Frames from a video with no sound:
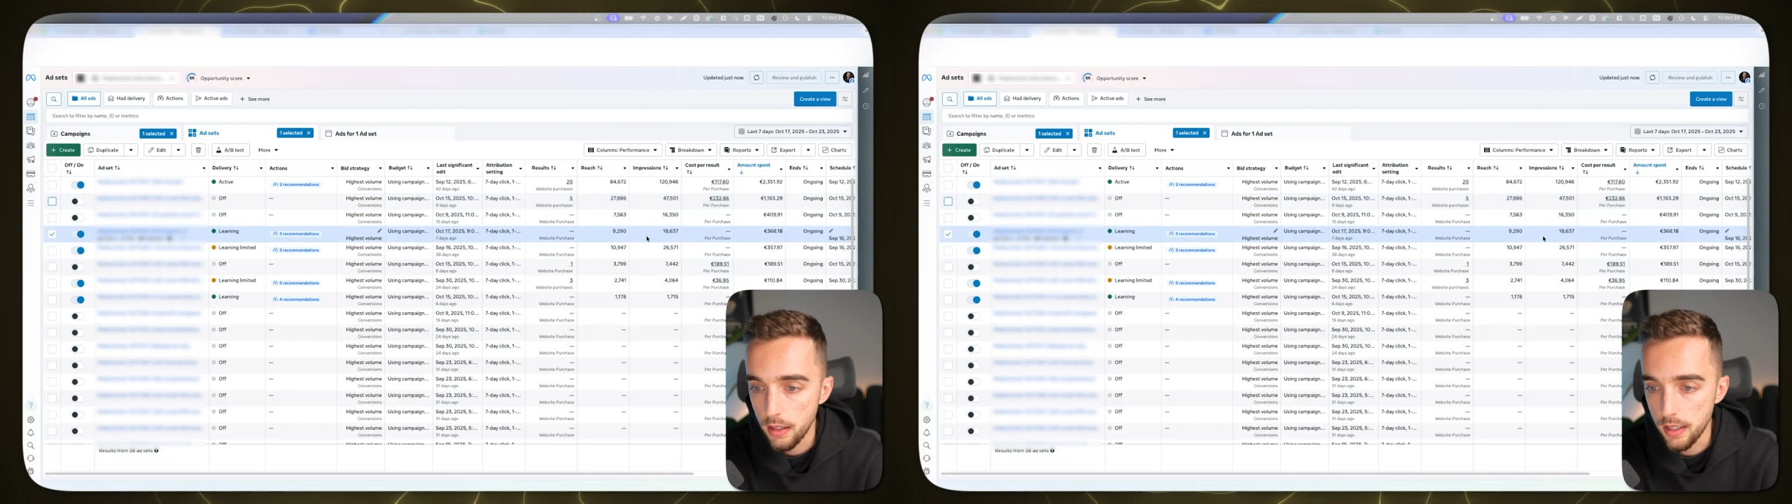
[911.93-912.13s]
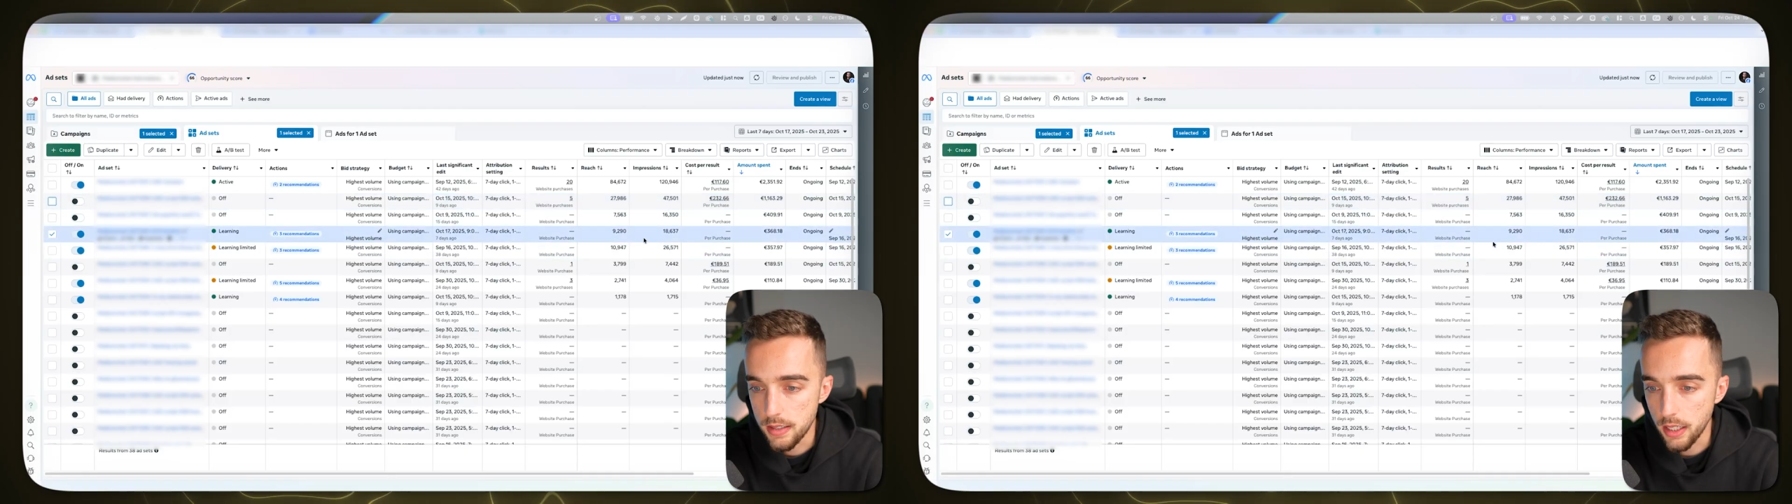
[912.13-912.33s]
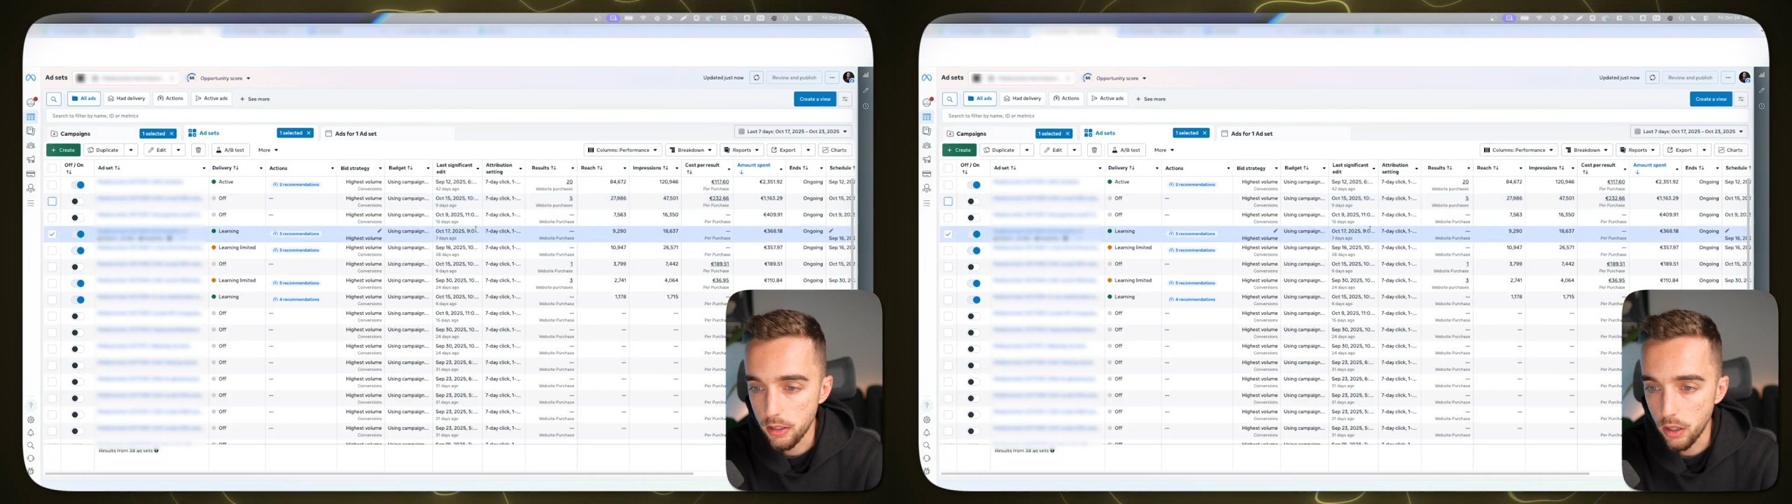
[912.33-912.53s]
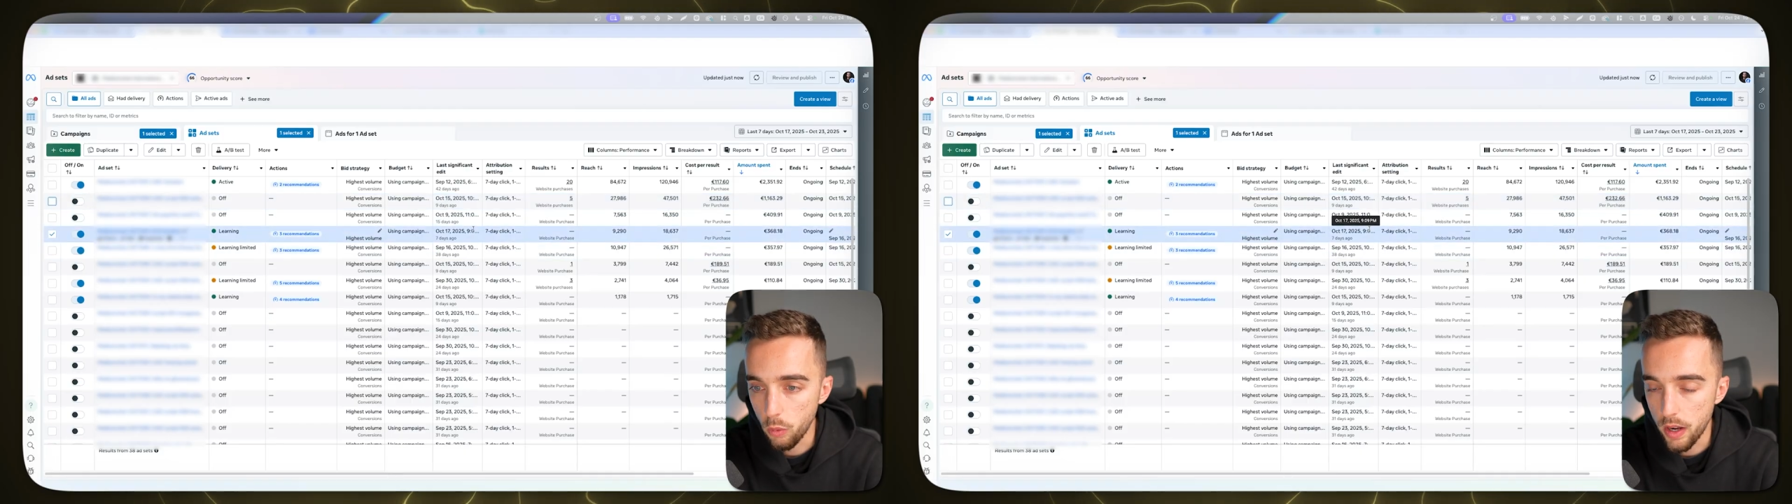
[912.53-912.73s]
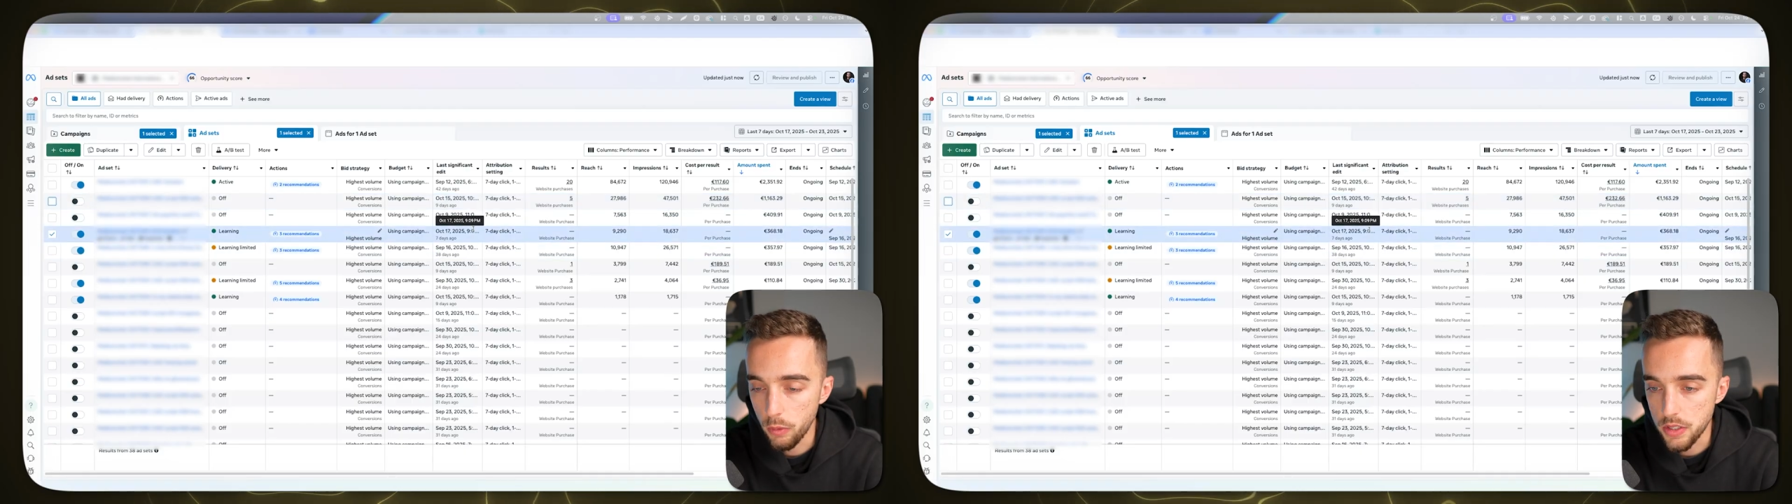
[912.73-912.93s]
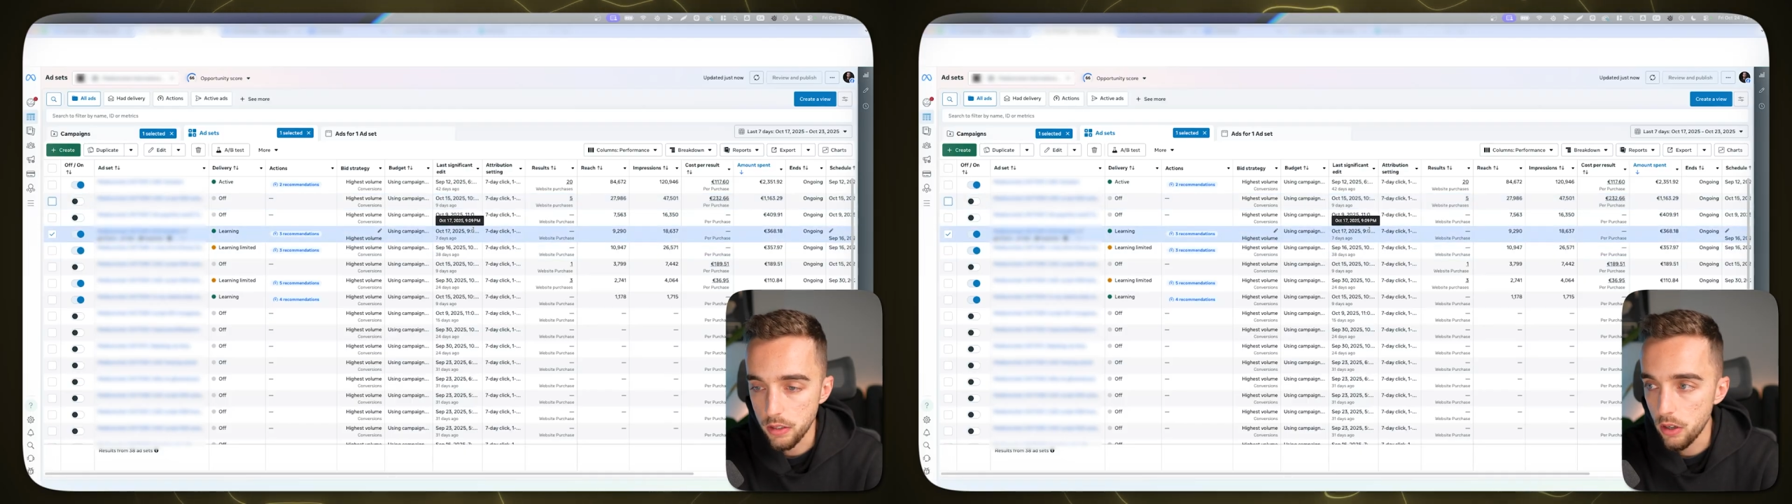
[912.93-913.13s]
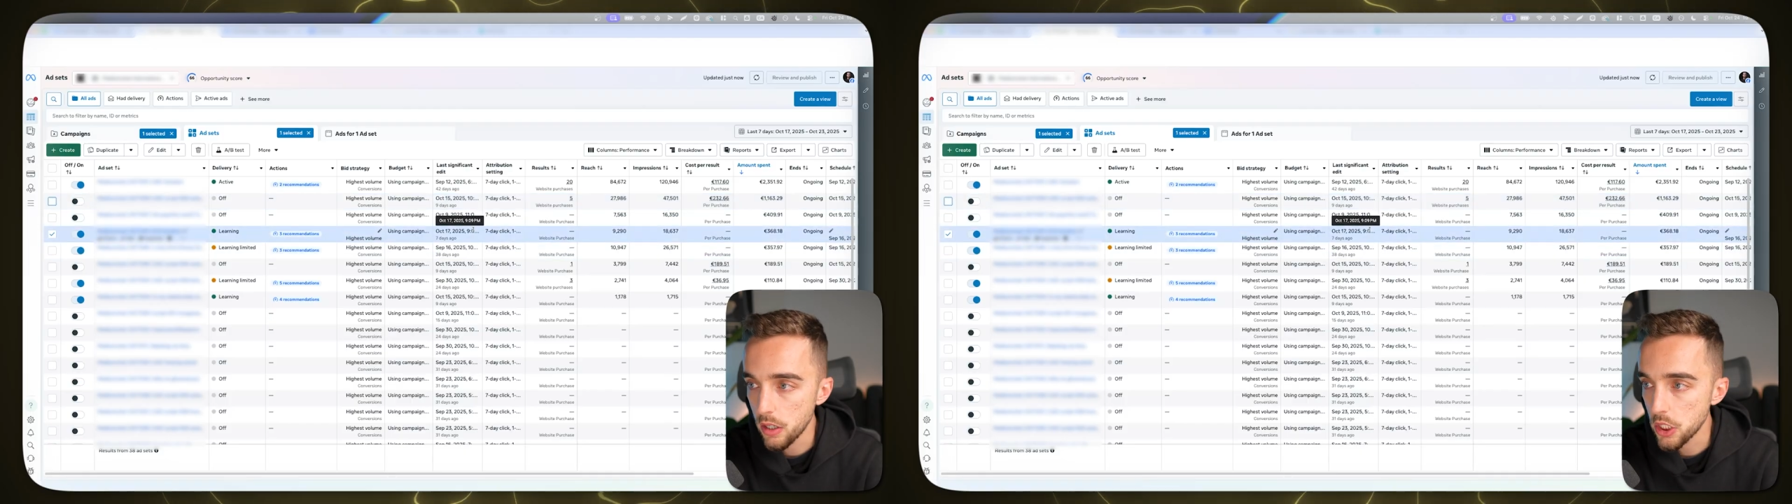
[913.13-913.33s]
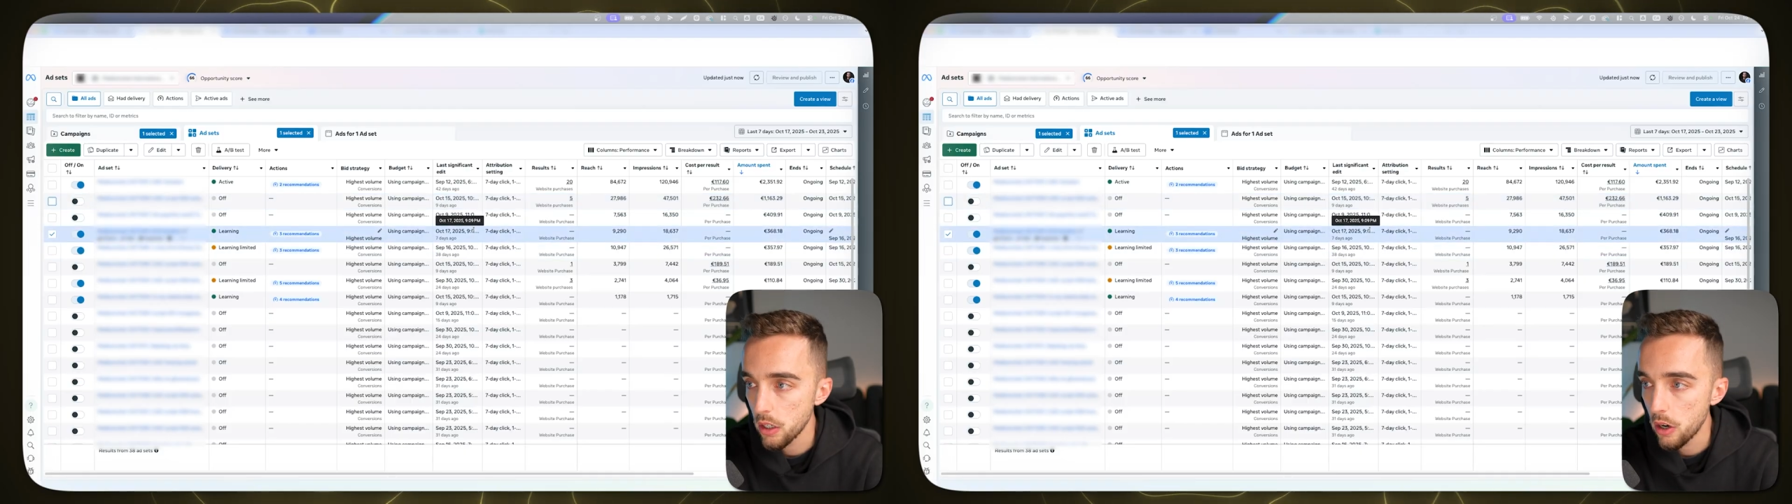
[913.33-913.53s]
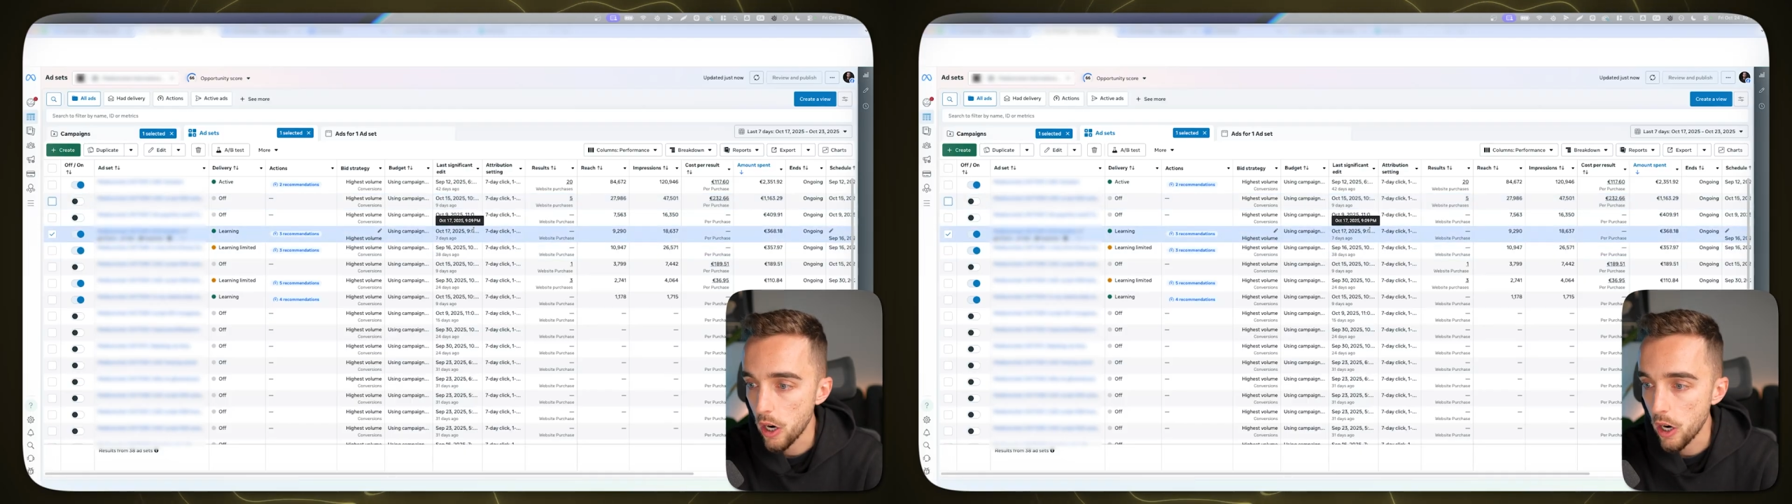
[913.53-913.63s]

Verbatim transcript: Let's take a look. When was it launched?